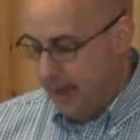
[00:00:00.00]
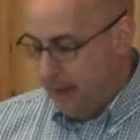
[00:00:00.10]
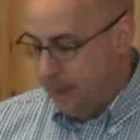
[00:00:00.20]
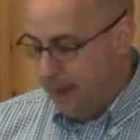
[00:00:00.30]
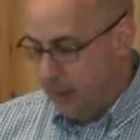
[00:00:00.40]

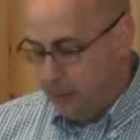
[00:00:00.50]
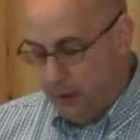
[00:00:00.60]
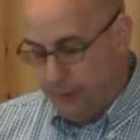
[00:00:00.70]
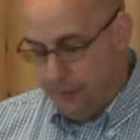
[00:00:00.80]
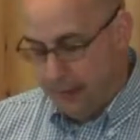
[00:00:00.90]
Make a
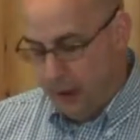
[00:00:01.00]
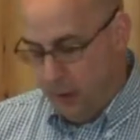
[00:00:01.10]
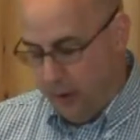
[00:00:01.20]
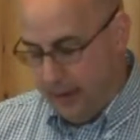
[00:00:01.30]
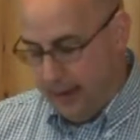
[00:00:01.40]
roof for the
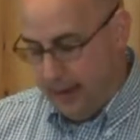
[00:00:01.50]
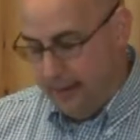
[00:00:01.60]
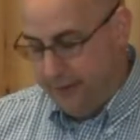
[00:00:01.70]
ark, and